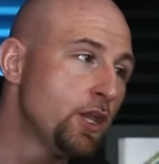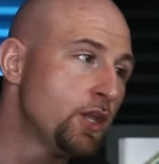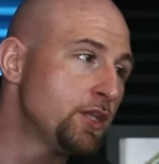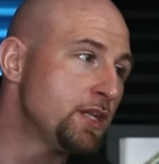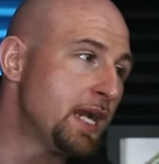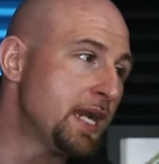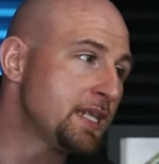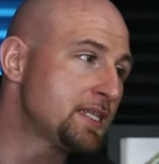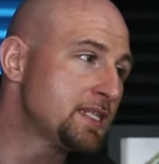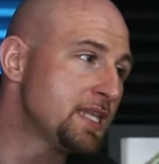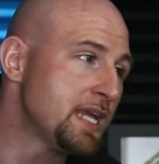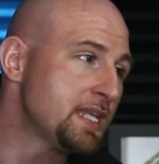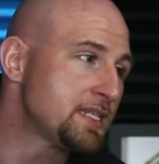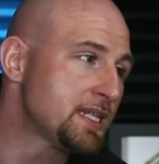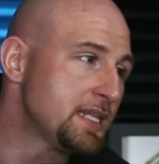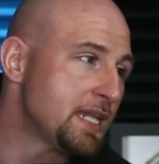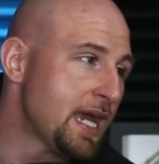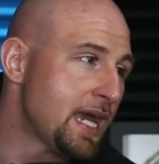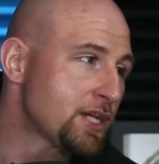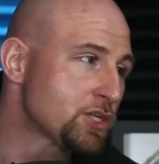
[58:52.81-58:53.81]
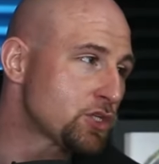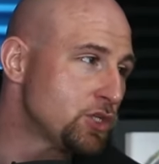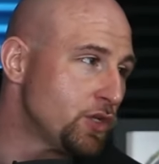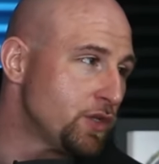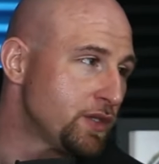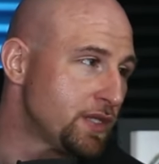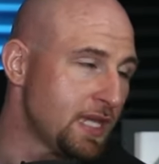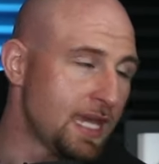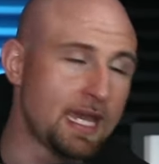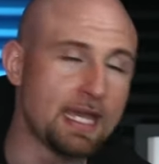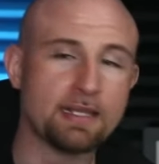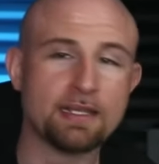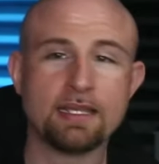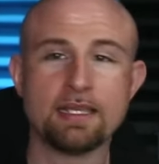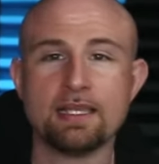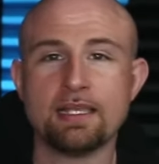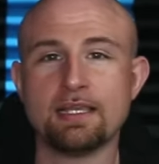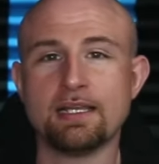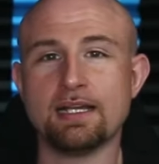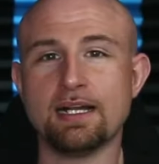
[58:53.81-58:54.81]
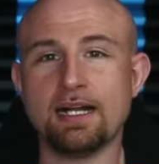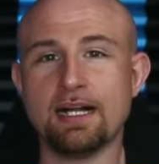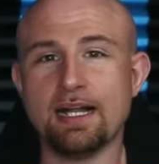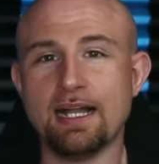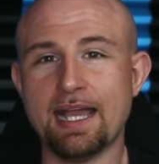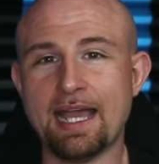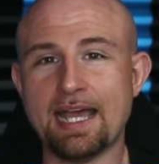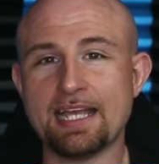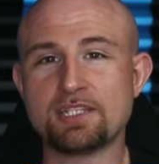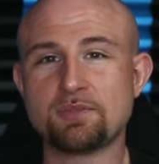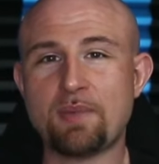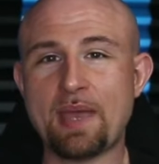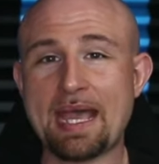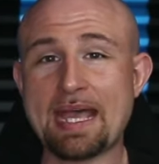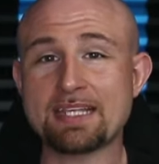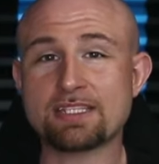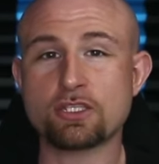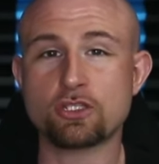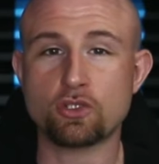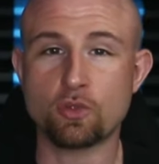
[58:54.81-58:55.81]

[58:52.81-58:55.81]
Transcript: United States national debt has passed